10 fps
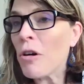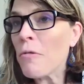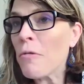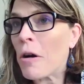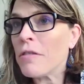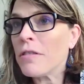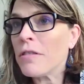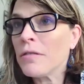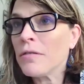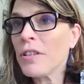FOMO,
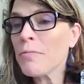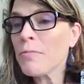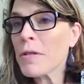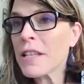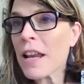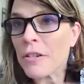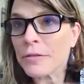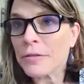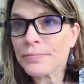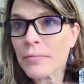fear of missing
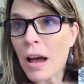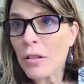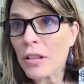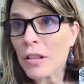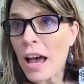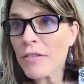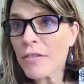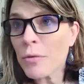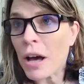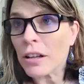out, live
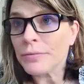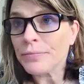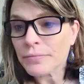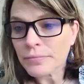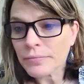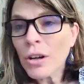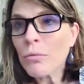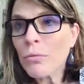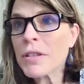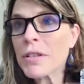and well.
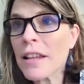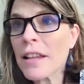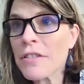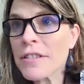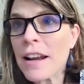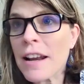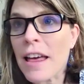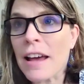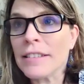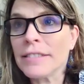Well, what's on the other side of
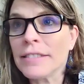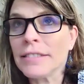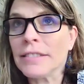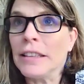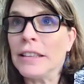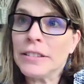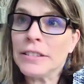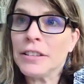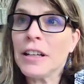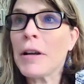that? Well, I don't
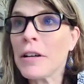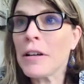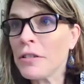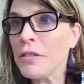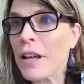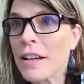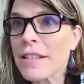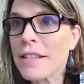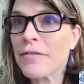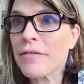know. I better go do that
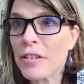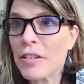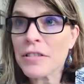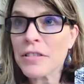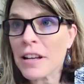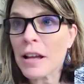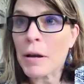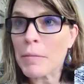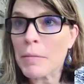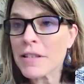because if I don't, then I
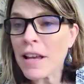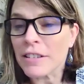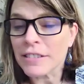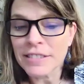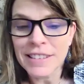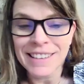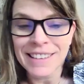might miss out.